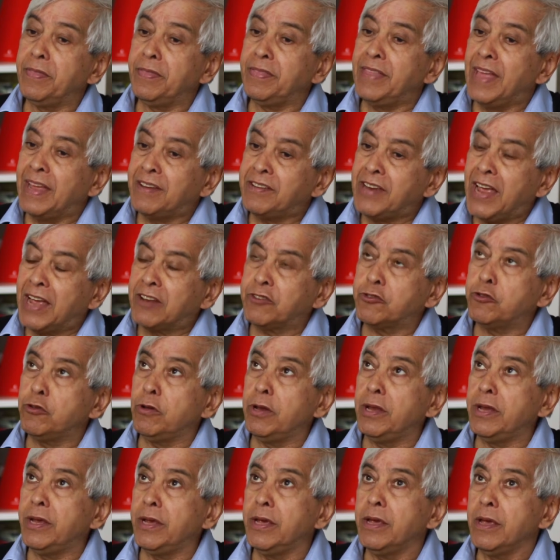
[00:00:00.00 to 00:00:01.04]
that
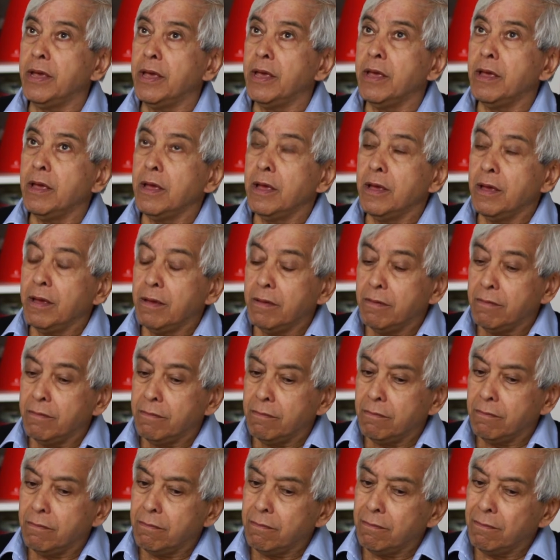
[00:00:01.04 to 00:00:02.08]
actually
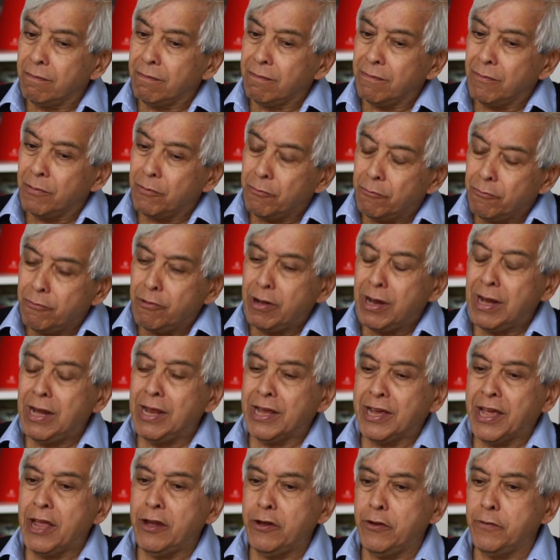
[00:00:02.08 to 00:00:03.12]
really
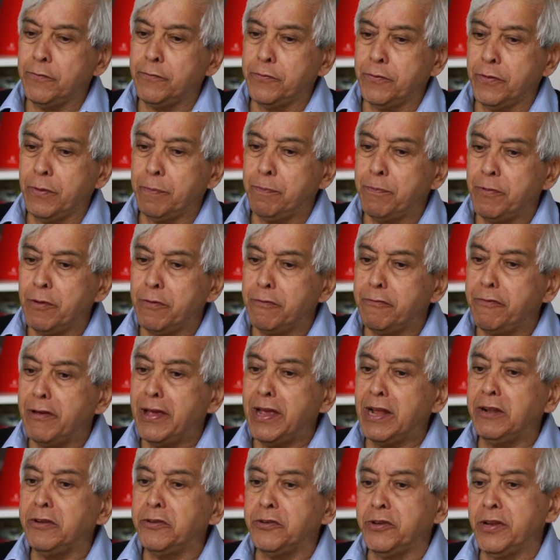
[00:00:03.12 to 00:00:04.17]
kind of
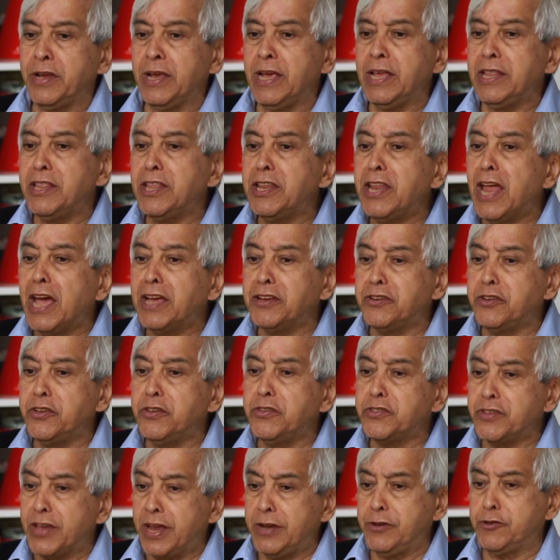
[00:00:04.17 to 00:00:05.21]
prevailed in the 19th
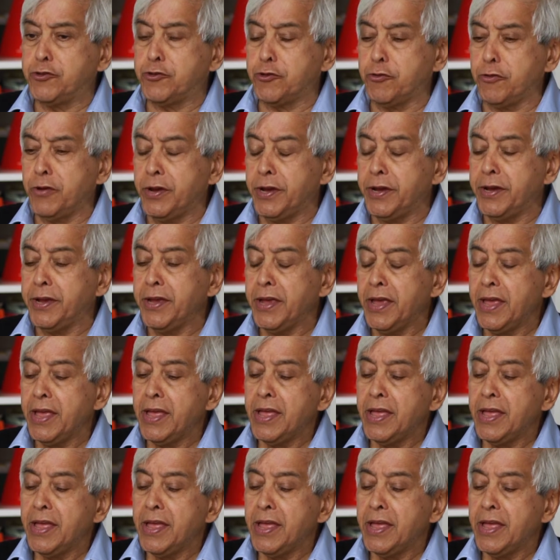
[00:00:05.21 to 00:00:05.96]
century.